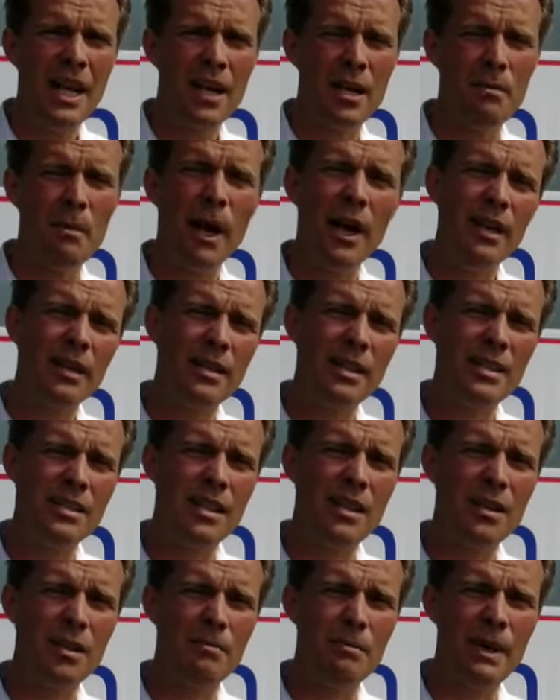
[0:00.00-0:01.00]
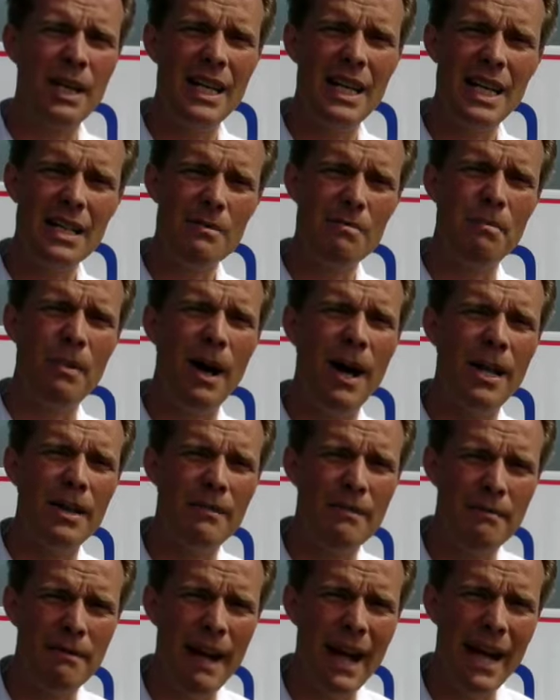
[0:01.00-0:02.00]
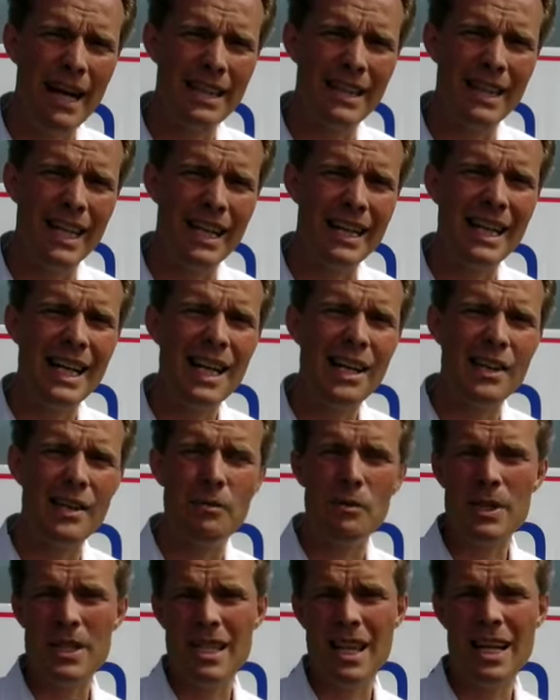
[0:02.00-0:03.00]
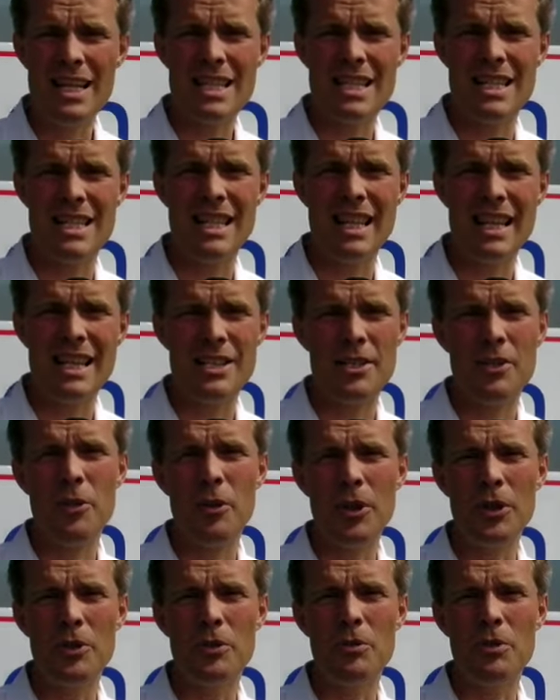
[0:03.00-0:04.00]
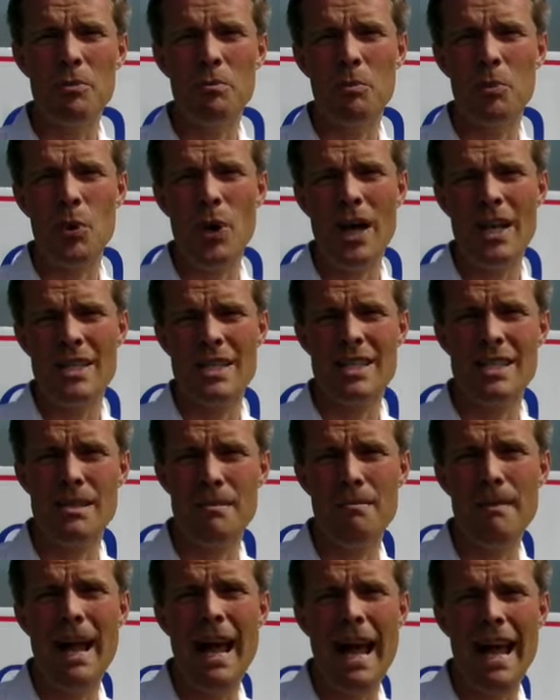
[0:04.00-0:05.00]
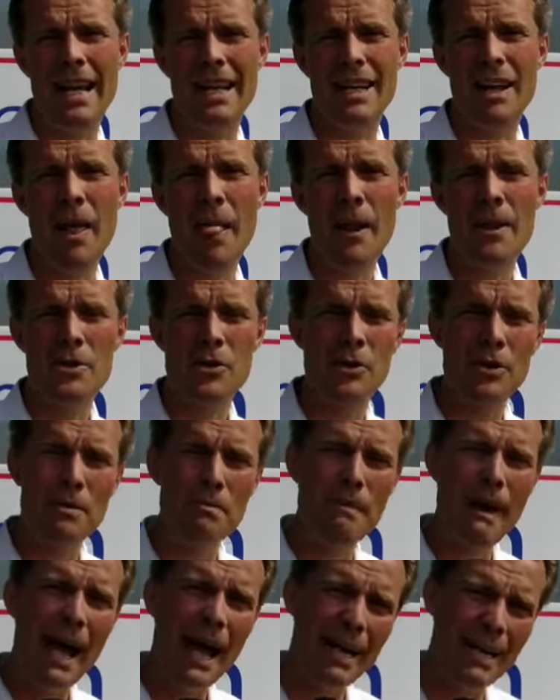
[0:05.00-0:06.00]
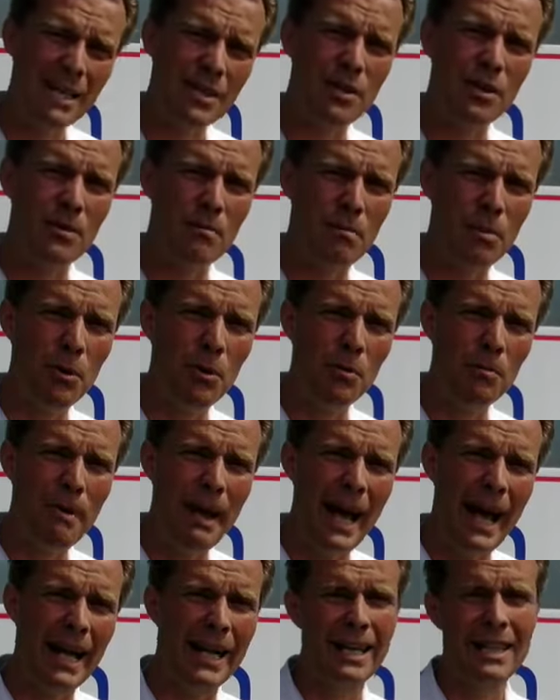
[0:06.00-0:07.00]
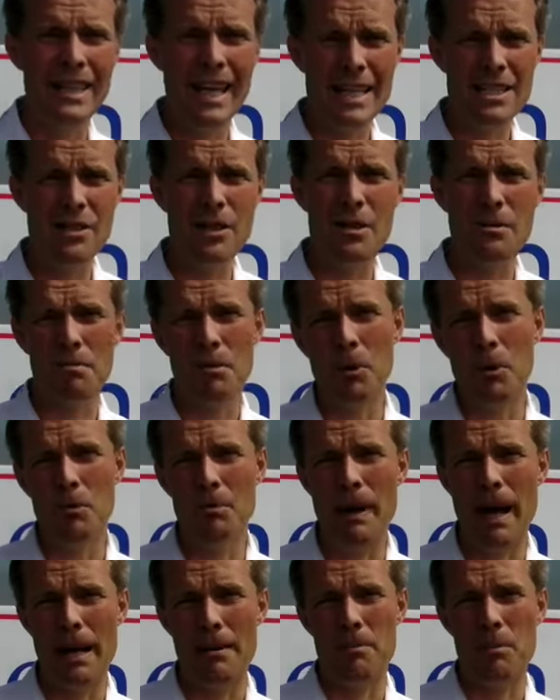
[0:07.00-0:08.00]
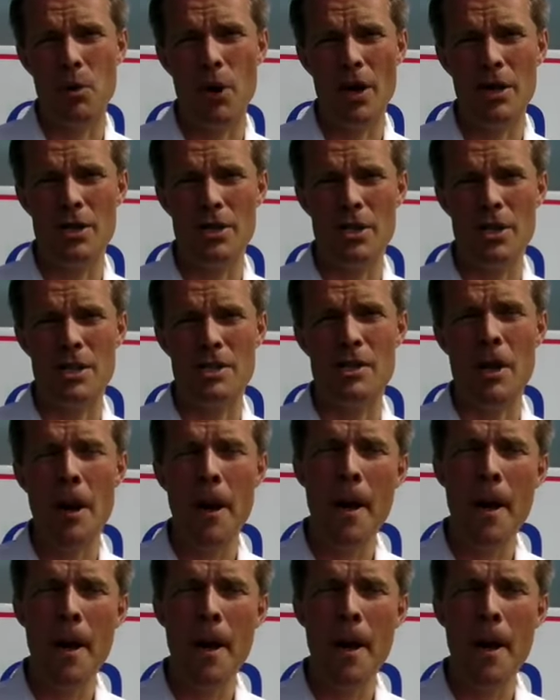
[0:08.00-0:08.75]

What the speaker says: Commodities are going to be hit by the fact that the recession is going to depress demand. So demand is going to pull back, and that's going to pull back prices.